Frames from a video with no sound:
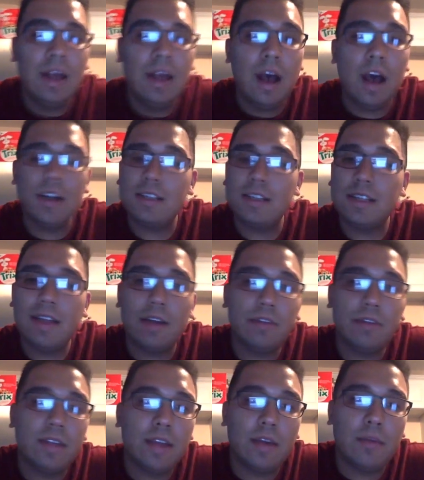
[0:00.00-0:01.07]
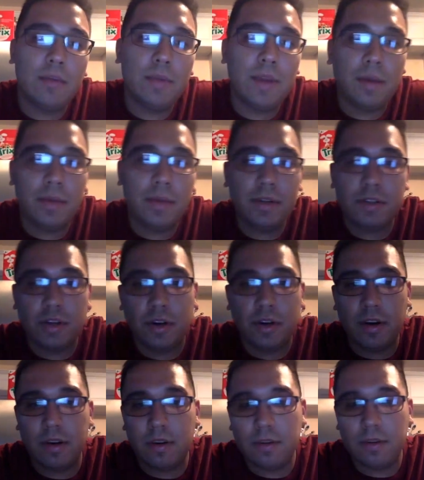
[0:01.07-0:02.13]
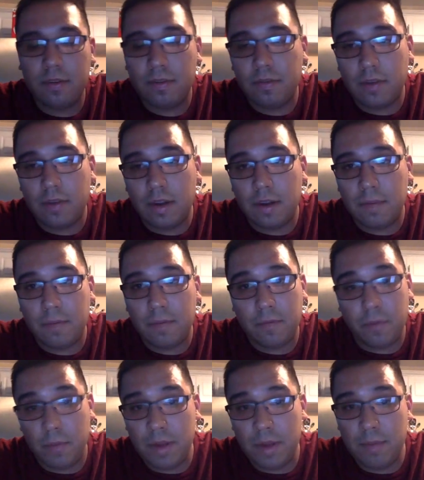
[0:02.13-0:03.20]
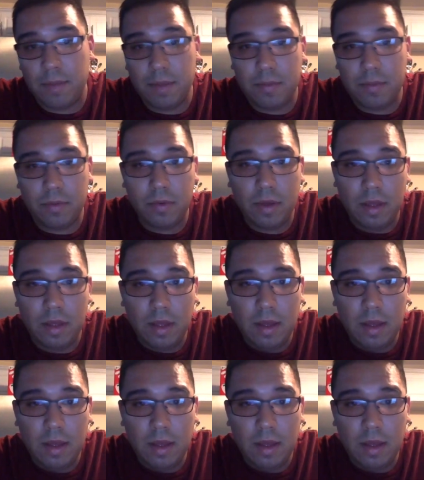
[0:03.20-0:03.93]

Honestly, I don't think it will become a deterrent for many people,